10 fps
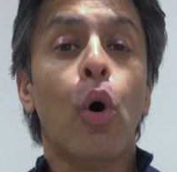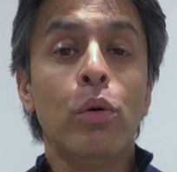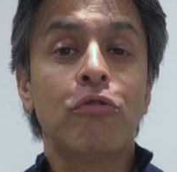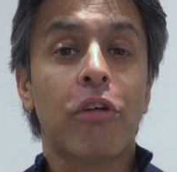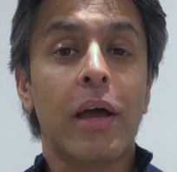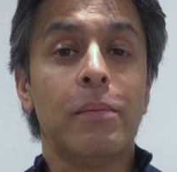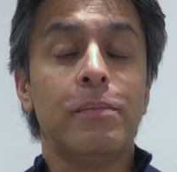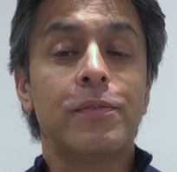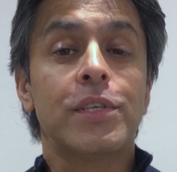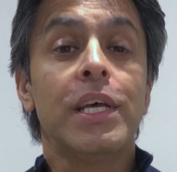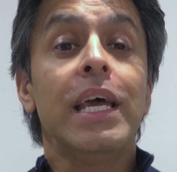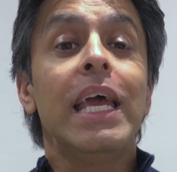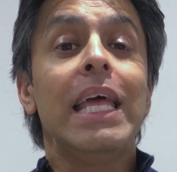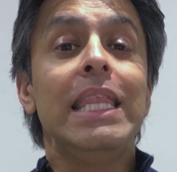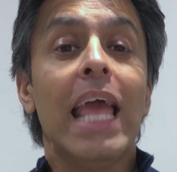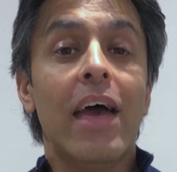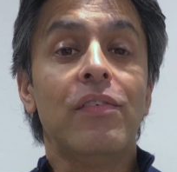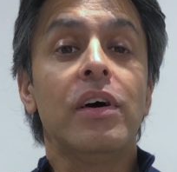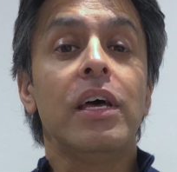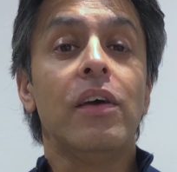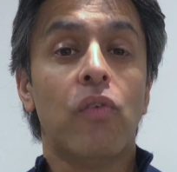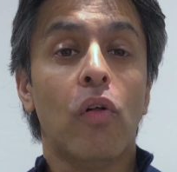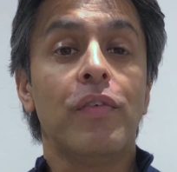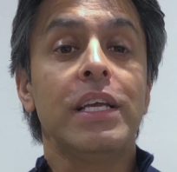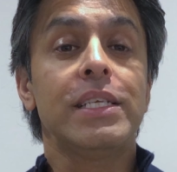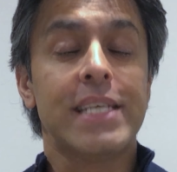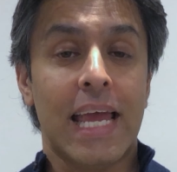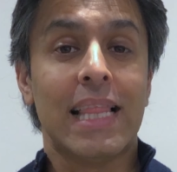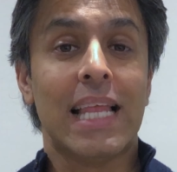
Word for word: own triumphs in the ever-evolving tech